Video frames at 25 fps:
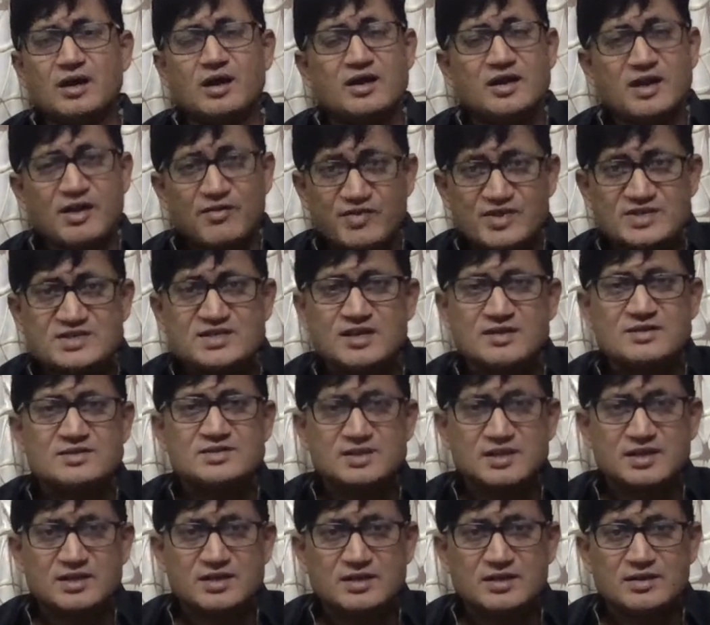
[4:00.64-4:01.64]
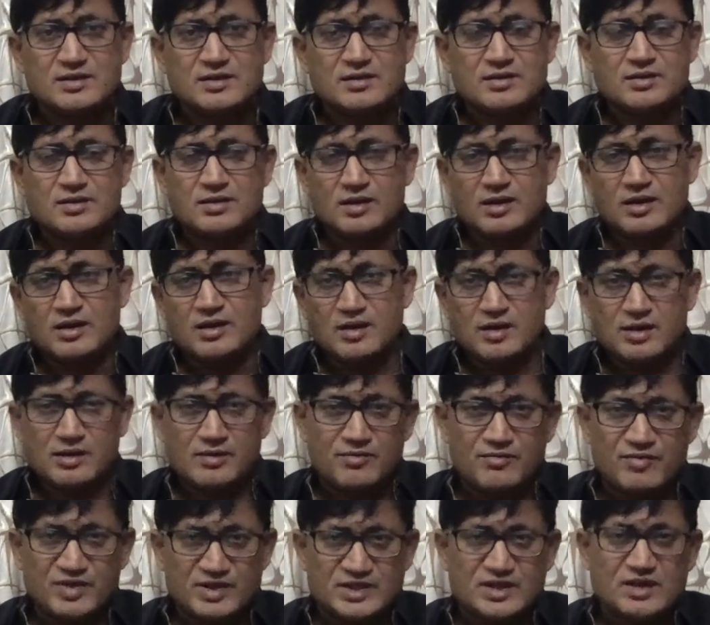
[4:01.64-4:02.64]
deficiency
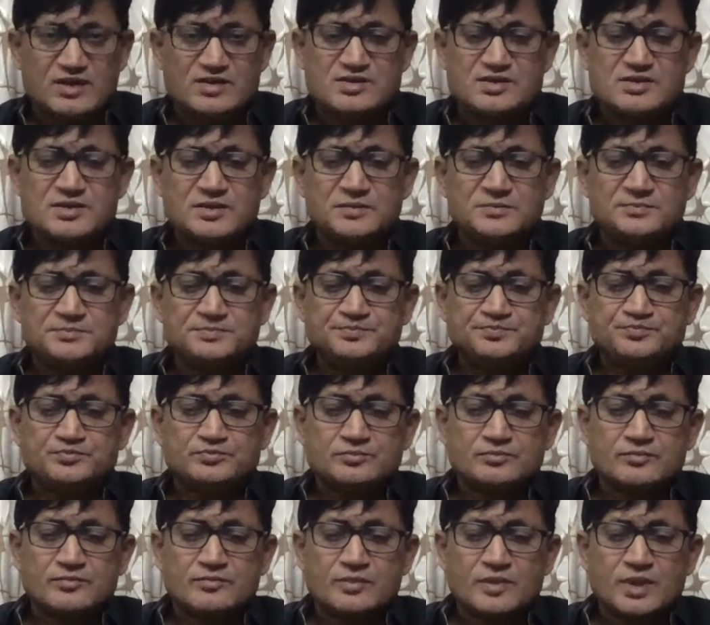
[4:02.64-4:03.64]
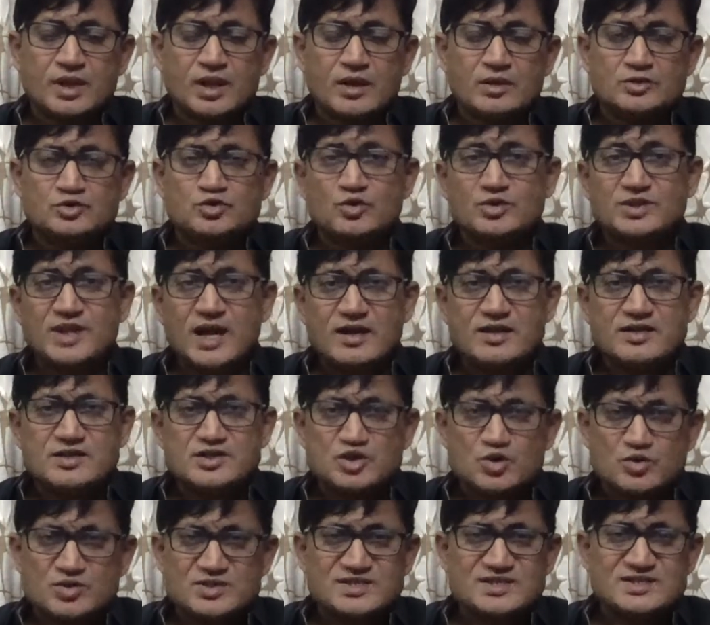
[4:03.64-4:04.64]
with it. So that is
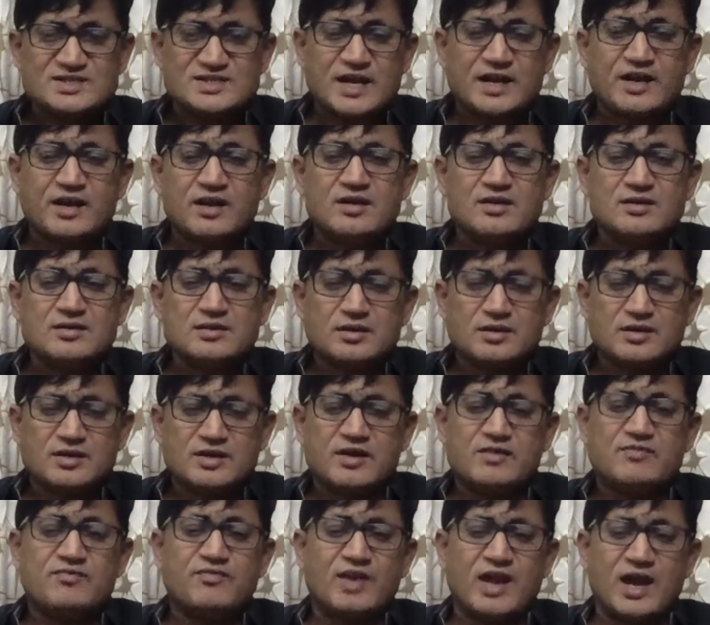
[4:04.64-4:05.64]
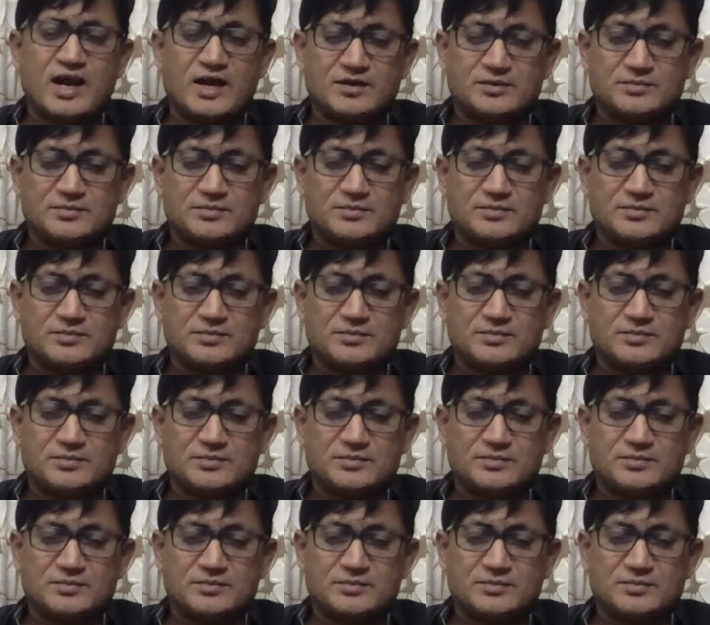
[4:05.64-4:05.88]
your second red flag.